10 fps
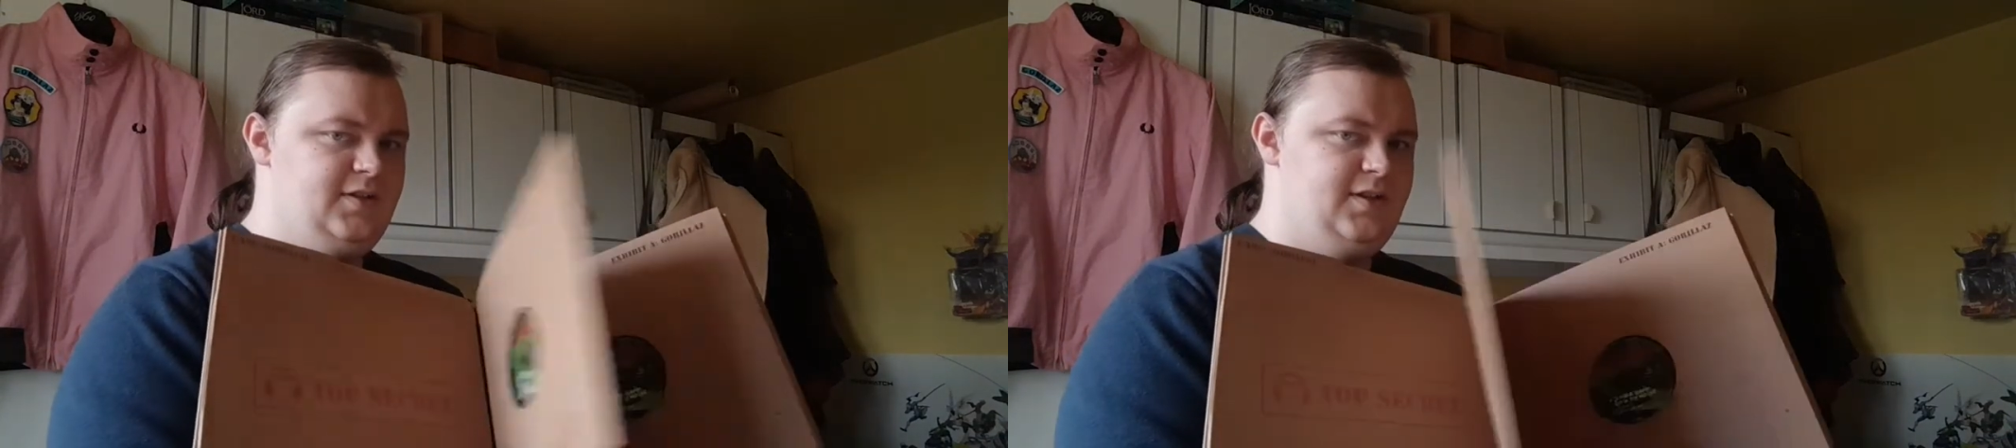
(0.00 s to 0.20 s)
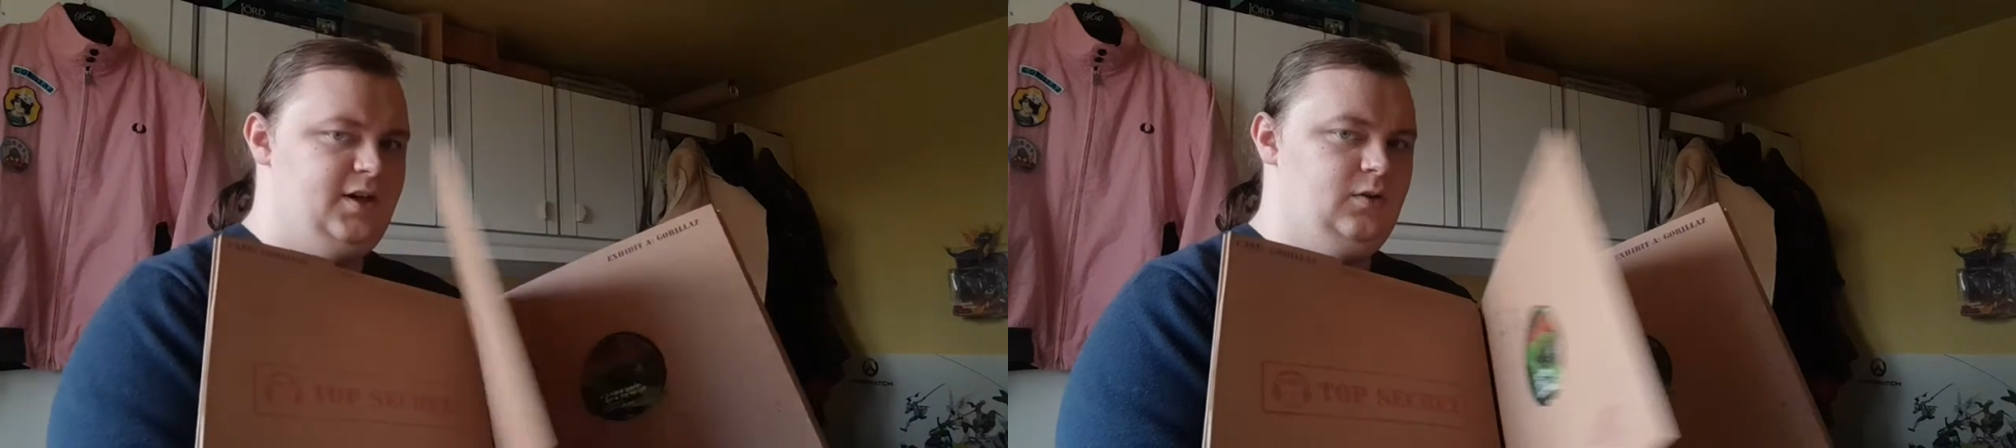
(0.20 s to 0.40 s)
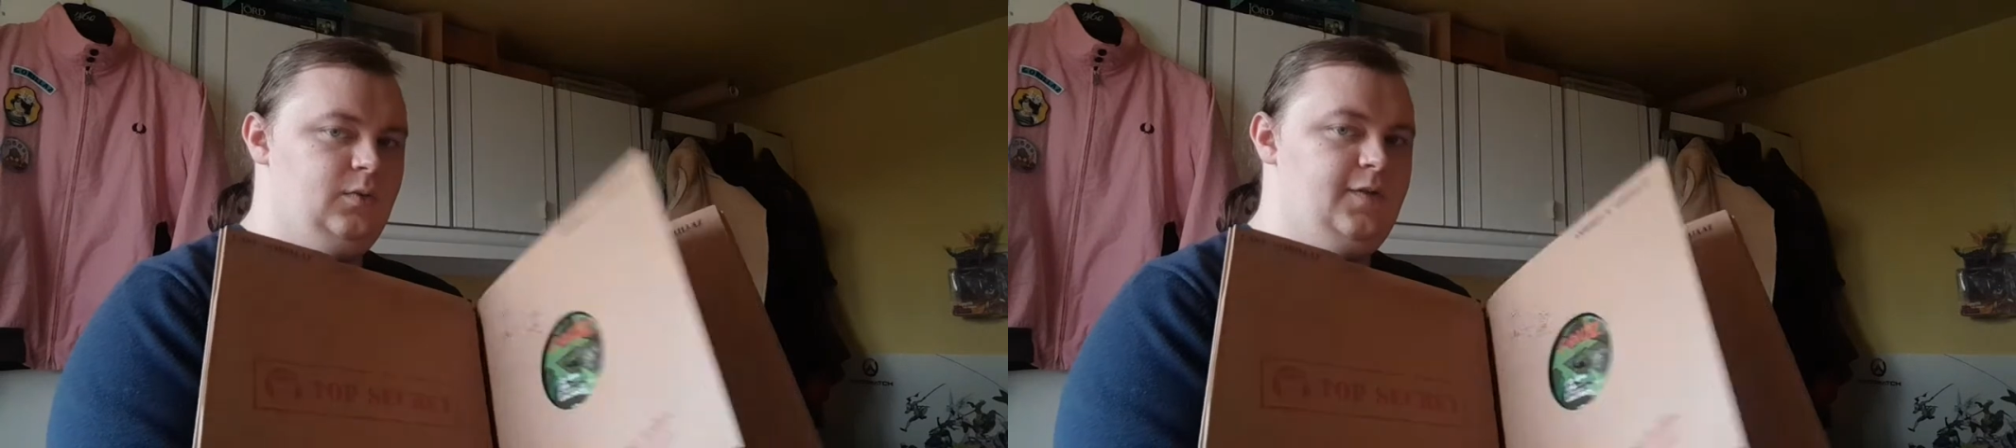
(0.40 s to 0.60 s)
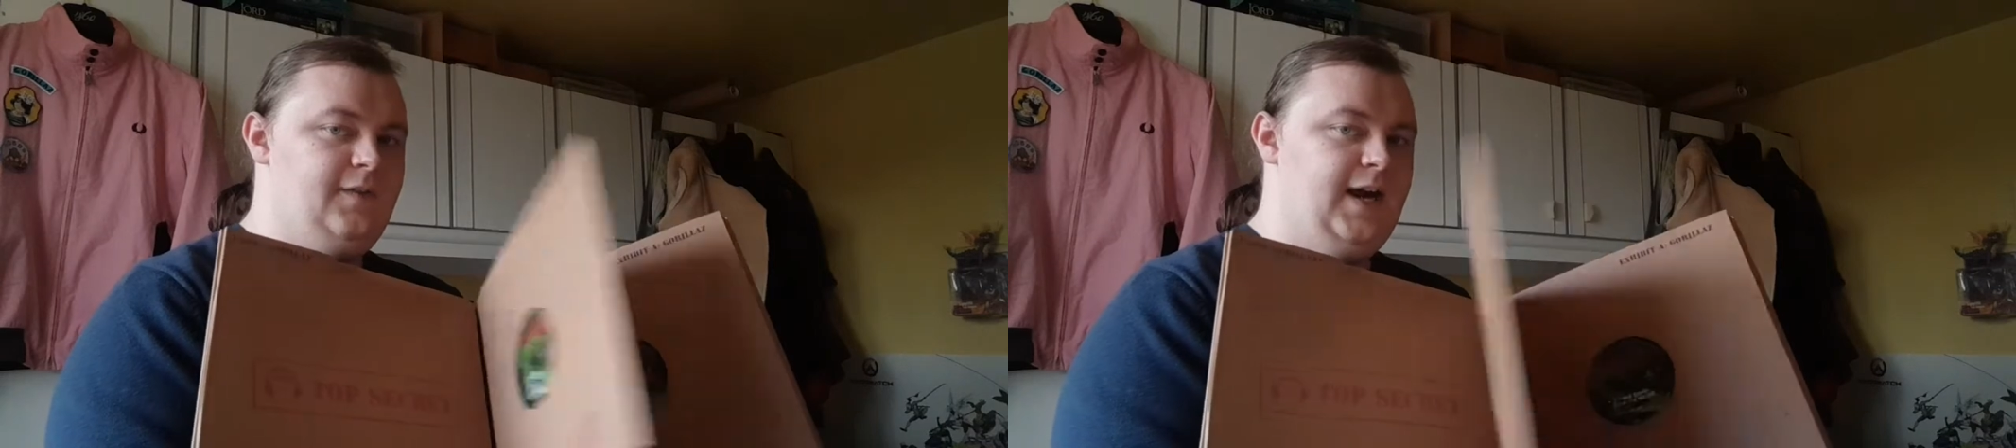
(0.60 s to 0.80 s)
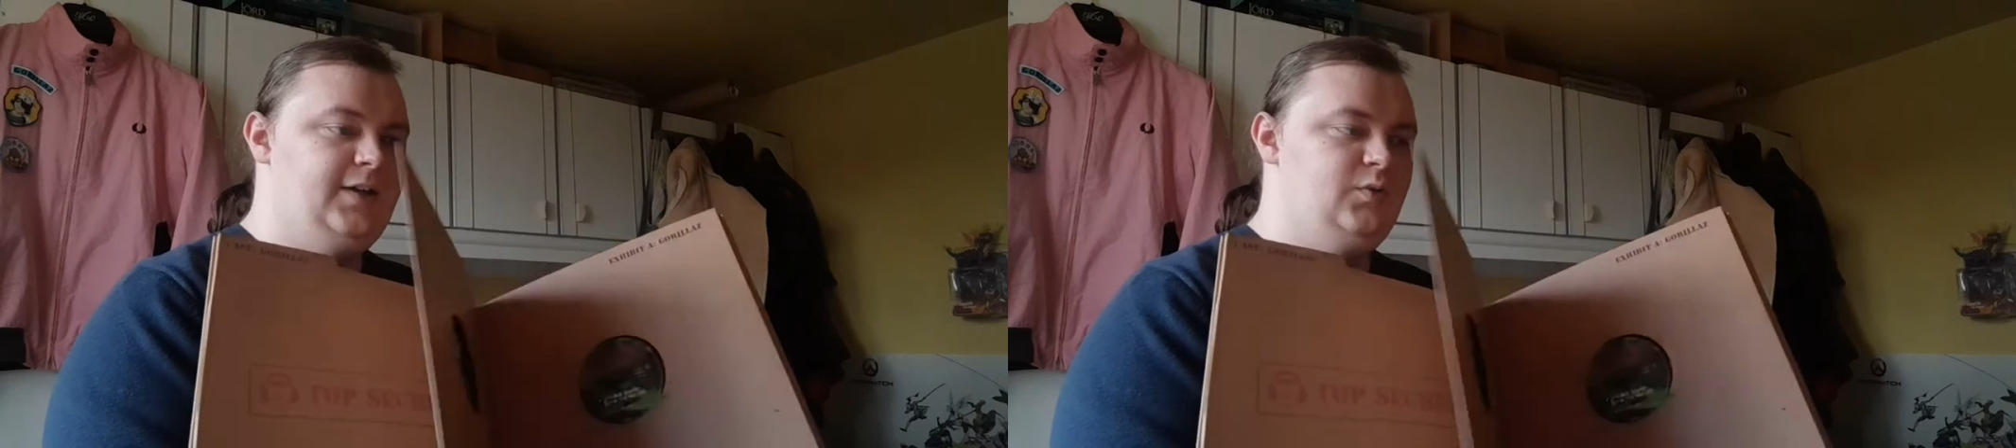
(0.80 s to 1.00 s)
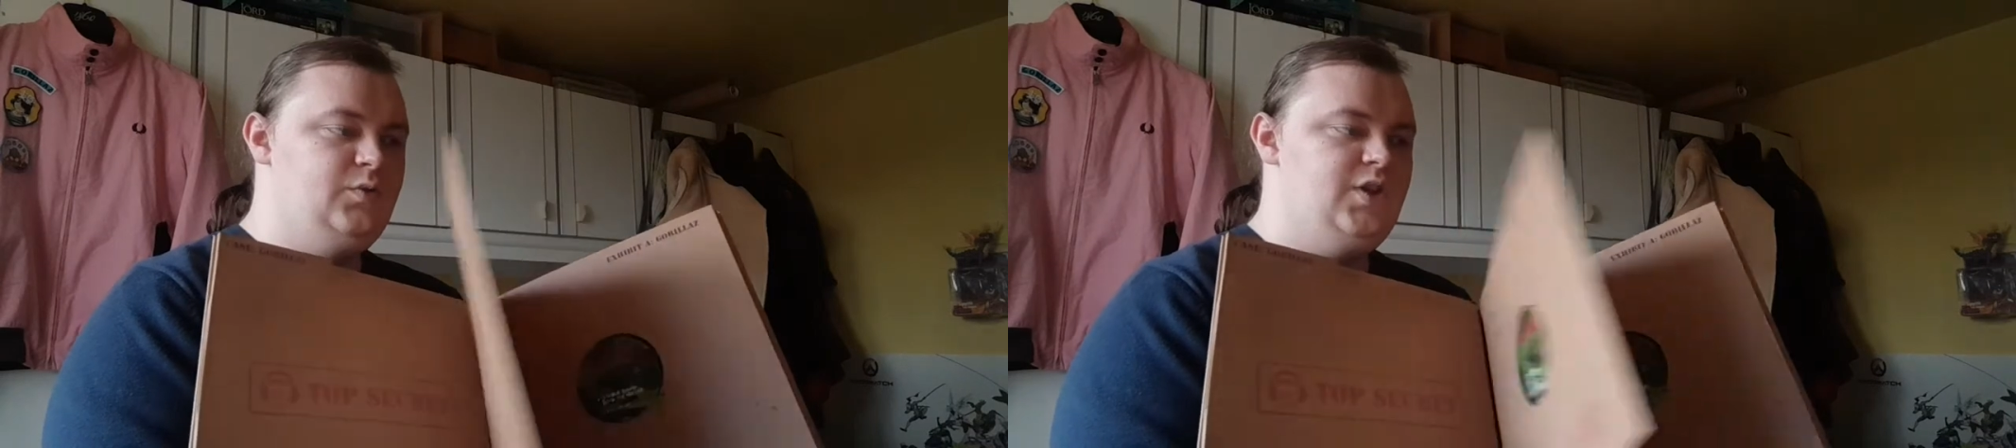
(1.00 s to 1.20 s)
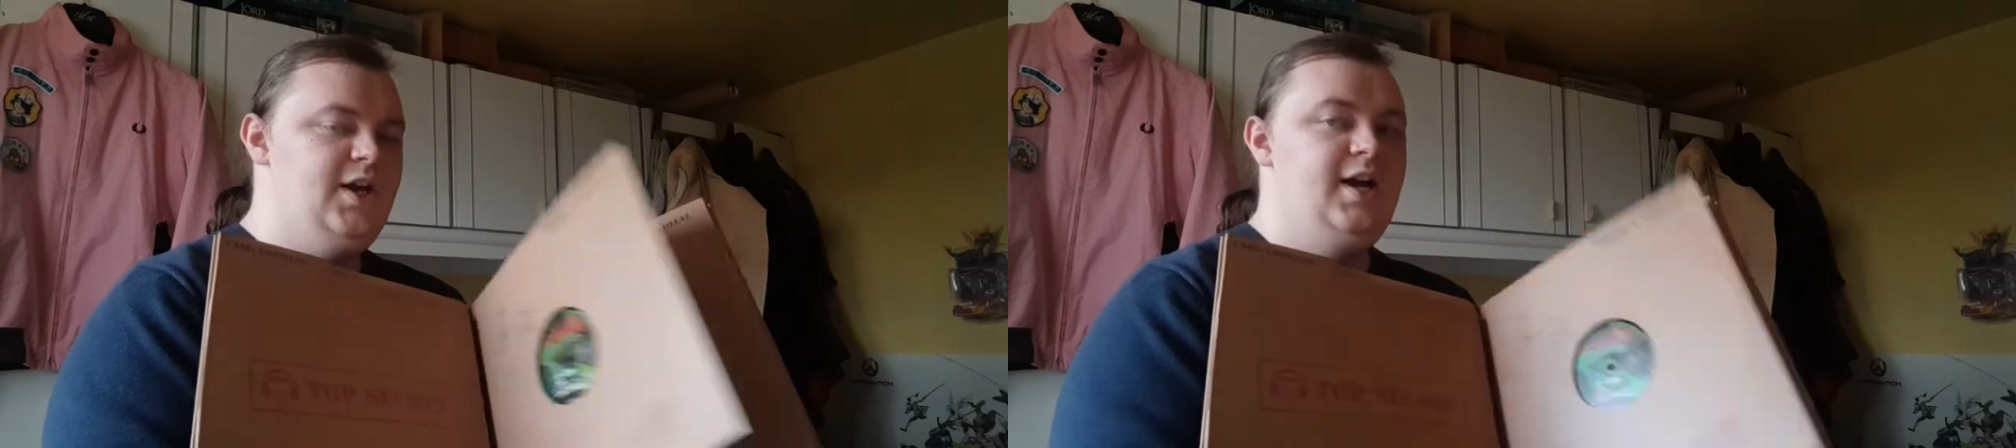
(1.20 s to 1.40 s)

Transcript: that hold the vinyls.